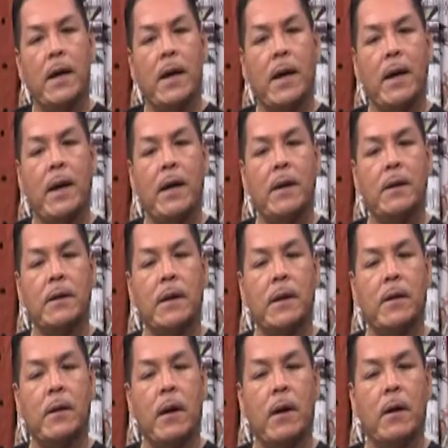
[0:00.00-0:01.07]
and
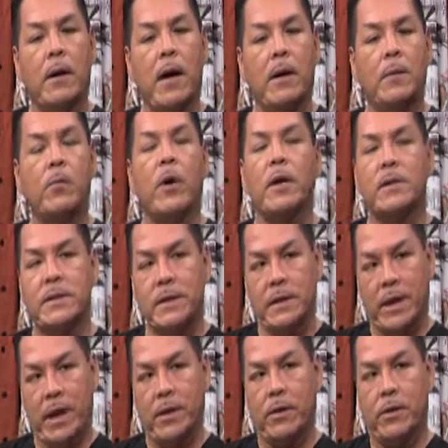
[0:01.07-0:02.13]
it kind of brought us
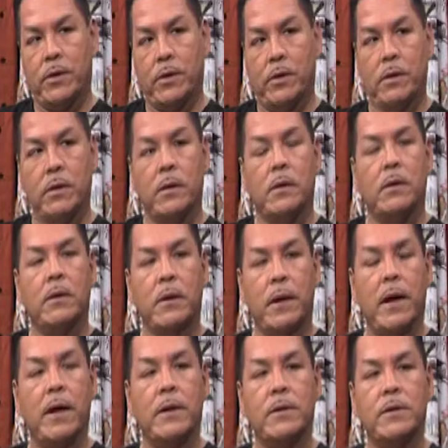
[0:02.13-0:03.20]
together. Oh, that's good.
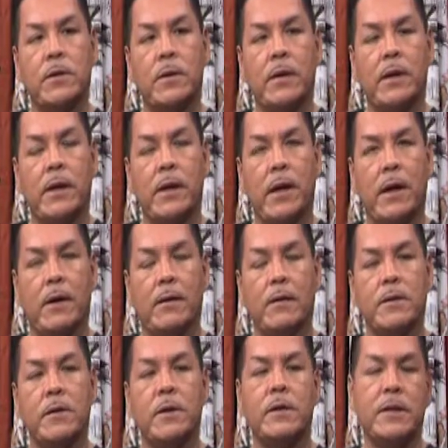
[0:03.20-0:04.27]
Yeah, so it, yeah,
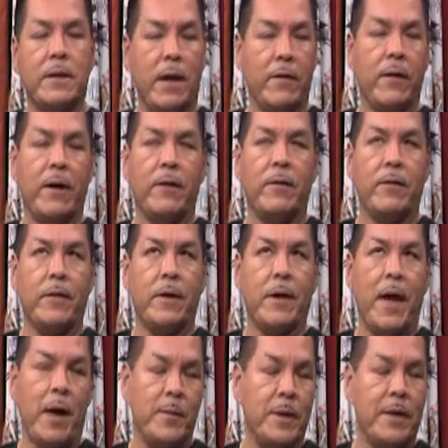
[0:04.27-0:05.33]
so it did have kind of
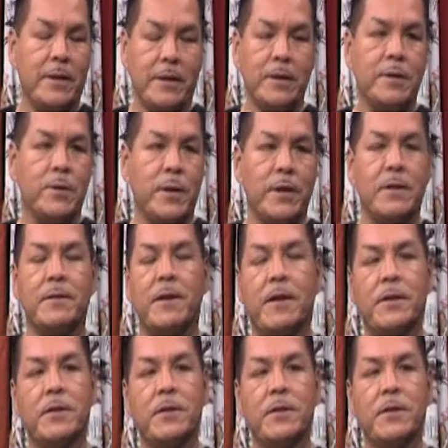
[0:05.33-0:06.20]
a happy ending to it. I